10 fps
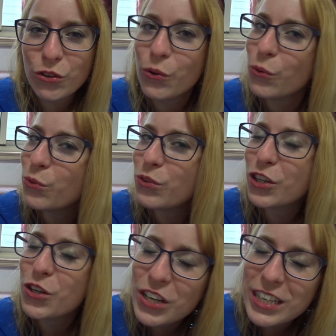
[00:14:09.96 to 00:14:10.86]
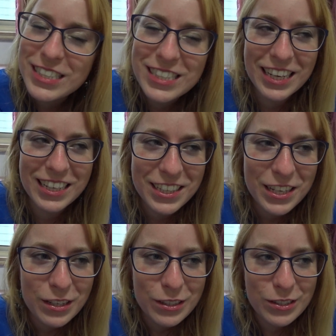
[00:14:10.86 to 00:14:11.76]
you the cookies yet.
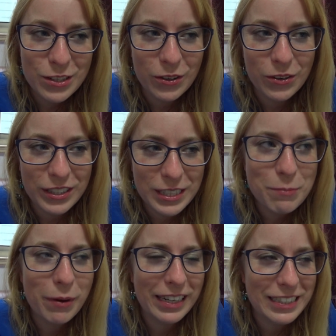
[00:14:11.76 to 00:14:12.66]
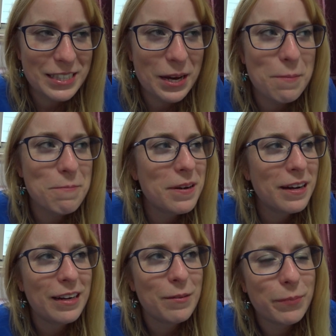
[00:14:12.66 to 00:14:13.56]
So I did buy some,
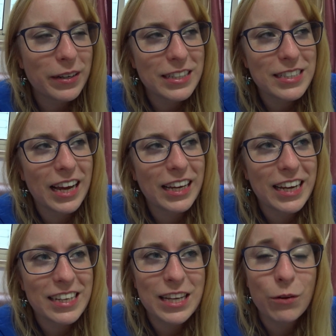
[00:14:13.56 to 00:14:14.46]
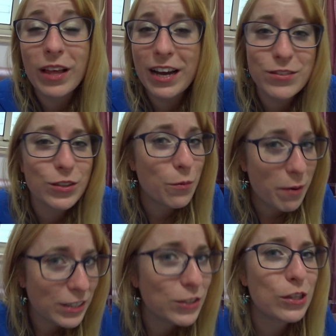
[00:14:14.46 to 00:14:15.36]
but I guess I will have to go
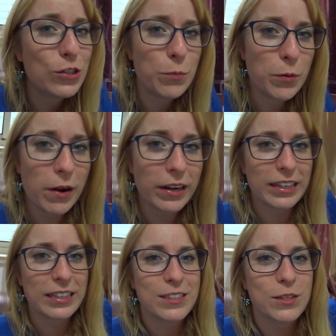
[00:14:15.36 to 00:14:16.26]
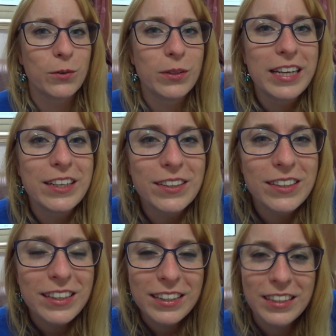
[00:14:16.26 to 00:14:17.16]
back to the supermarket. So
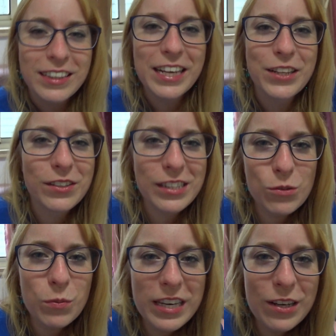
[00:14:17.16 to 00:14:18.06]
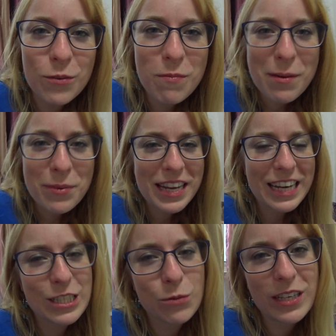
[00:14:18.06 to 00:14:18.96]
later this week or maybe
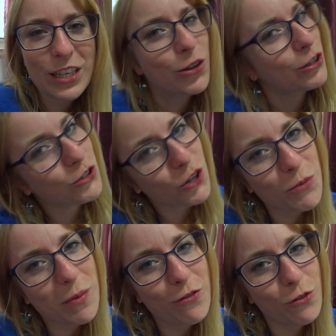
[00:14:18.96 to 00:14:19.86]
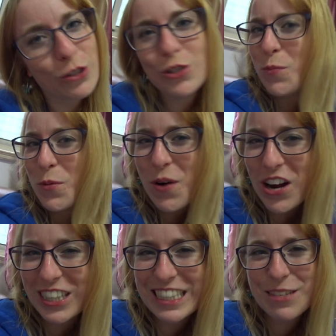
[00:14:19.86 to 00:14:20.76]
next week, you can join me for
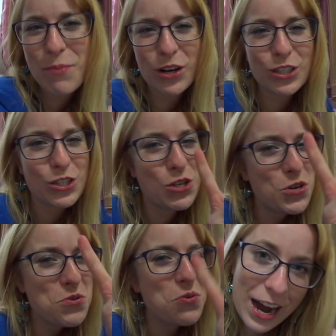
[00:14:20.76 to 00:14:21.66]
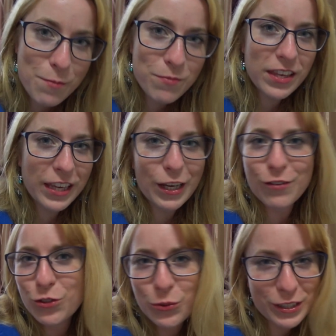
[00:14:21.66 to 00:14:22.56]
supermarket part 2. I'm thinking
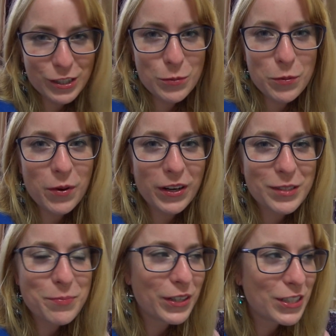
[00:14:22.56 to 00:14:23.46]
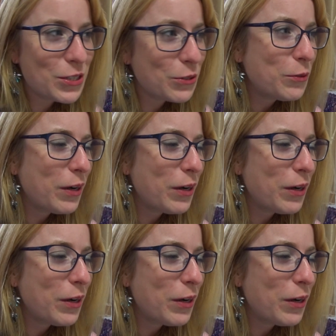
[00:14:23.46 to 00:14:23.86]
of doing a supermarket part 2